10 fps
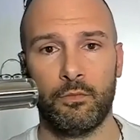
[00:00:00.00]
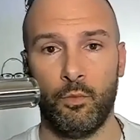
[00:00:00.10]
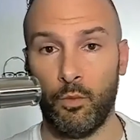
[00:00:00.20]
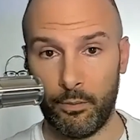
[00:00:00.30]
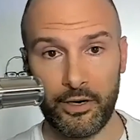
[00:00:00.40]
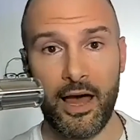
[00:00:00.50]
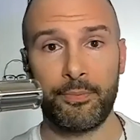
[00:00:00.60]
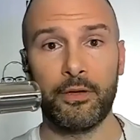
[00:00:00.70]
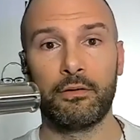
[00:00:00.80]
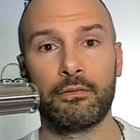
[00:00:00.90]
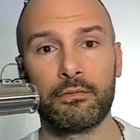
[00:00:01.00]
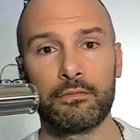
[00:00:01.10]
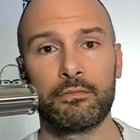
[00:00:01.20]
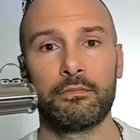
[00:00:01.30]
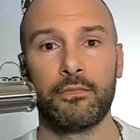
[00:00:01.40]
What would happen?
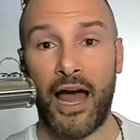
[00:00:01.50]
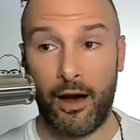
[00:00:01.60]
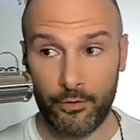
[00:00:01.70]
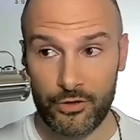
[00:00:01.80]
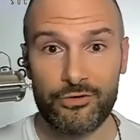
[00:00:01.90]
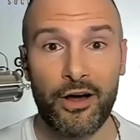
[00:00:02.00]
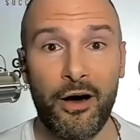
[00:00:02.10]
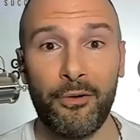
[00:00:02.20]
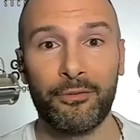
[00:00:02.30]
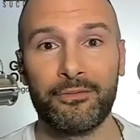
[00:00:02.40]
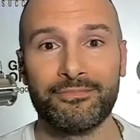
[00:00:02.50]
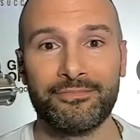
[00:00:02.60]
How do you know?